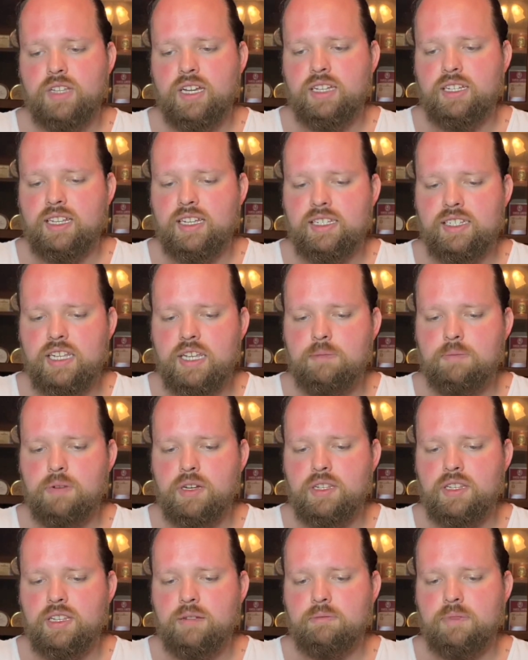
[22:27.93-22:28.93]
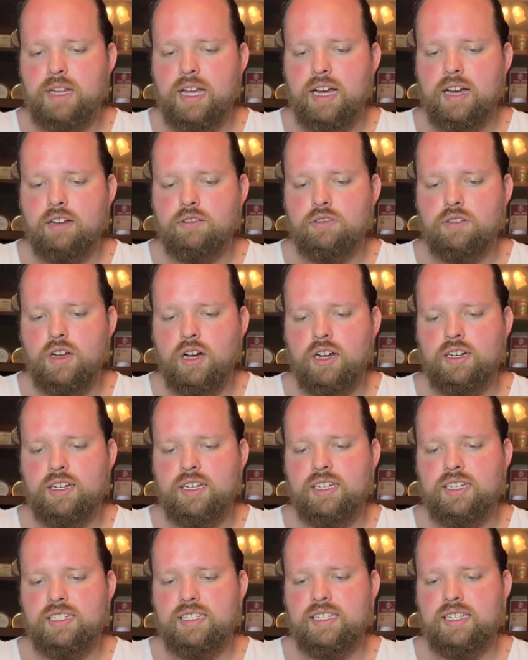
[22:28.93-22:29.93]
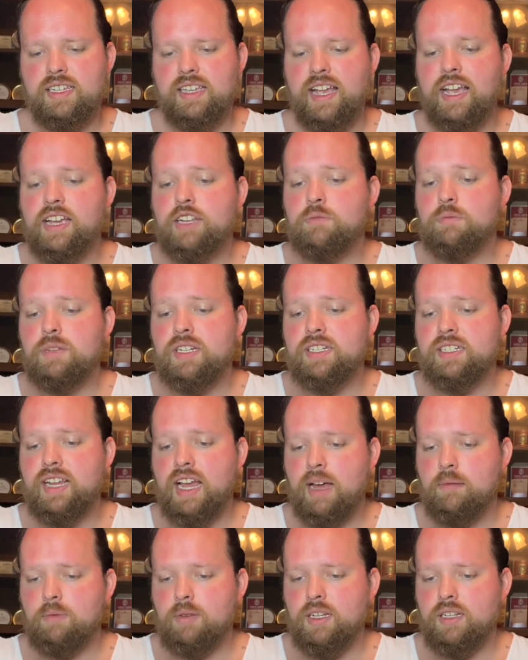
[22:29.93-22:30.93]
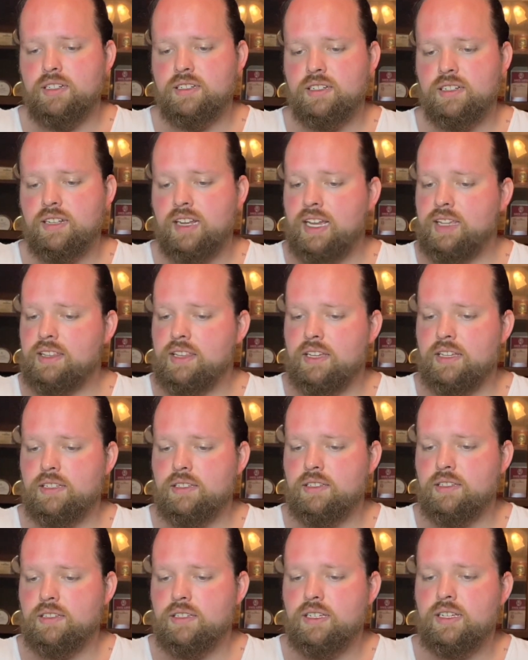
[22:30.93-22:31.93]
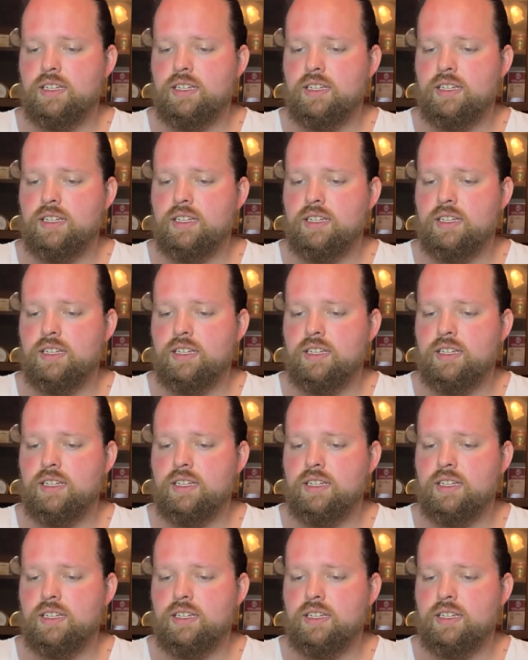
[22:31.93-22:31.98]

unless he put them down on his engagement tablet, like this